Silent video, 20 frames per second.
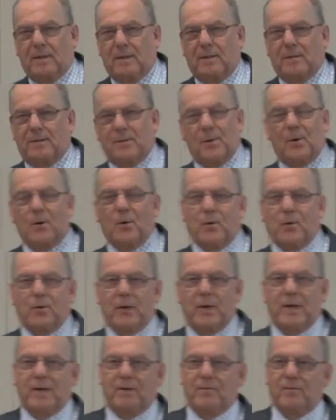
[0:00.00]
they're all
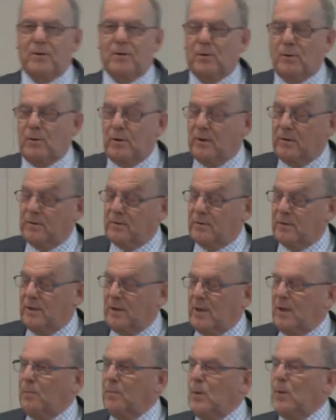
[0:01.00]
great, of course,
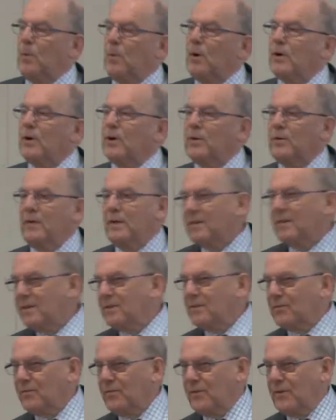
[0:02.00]
but 1
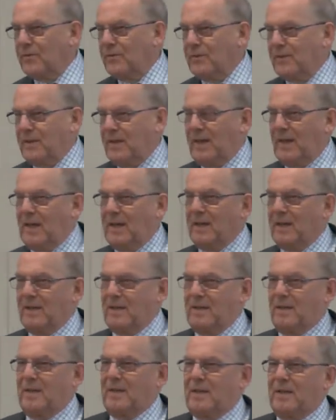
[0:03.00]
Corinthians 15,
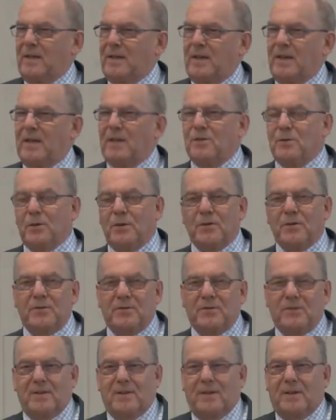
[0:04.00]
he
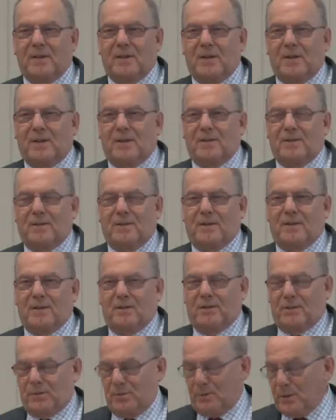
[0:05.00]
goes
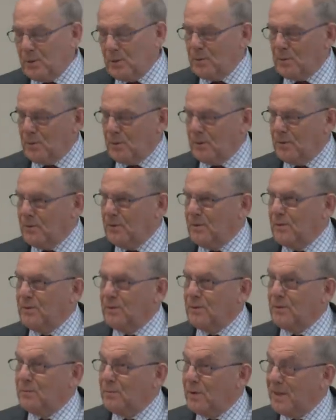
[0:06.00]
through
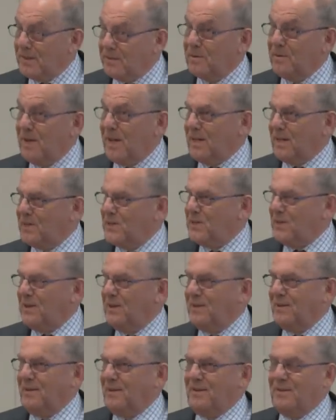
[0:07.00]
the
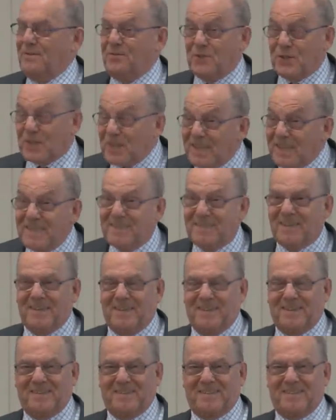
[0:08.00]
resurrection of
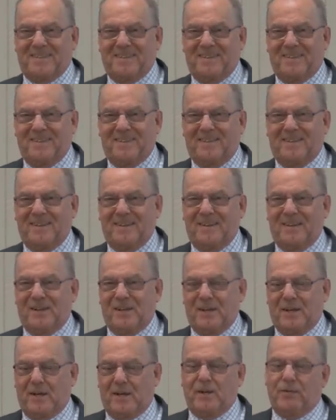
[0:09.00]
Jesus,
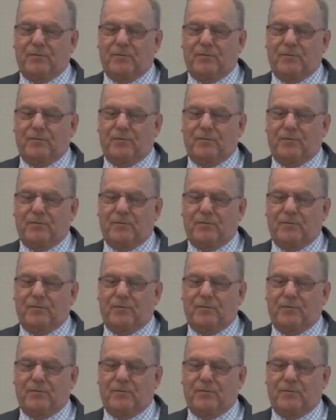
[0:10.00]
and he